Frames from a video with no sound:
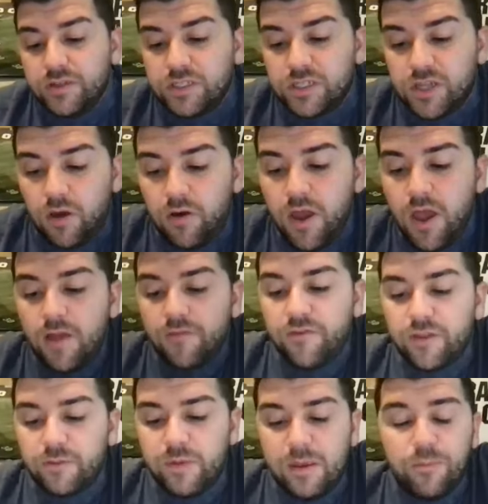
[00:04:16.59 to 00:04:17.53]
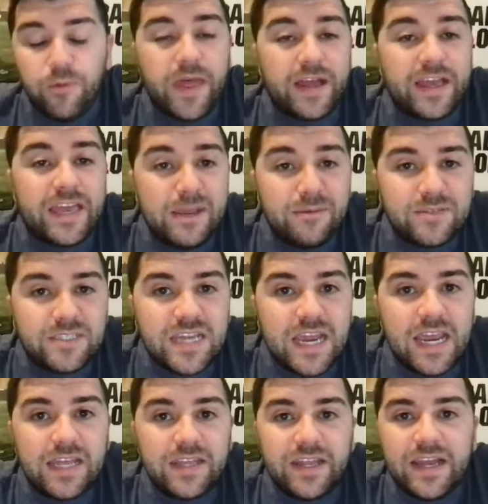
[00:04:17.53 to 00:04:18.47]
And so for the people that keep
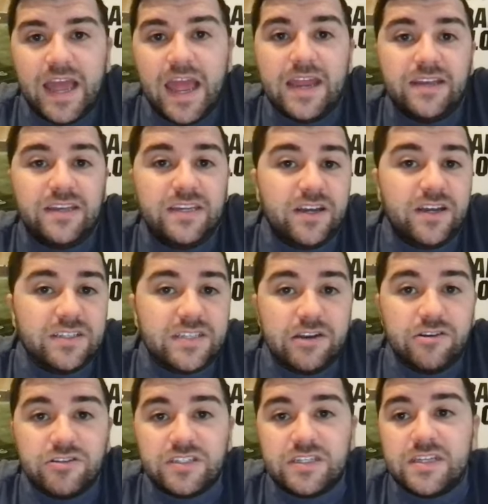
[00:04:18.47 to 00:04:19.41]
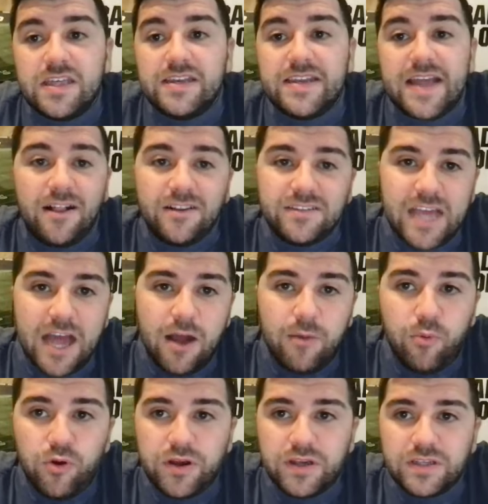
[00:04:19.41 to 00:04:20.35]
saying like, hey, Deion Sanders to the Dallas
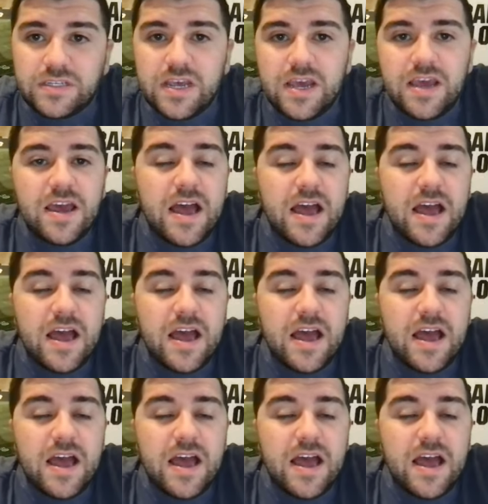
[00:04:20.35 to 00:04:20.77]
Cowboys,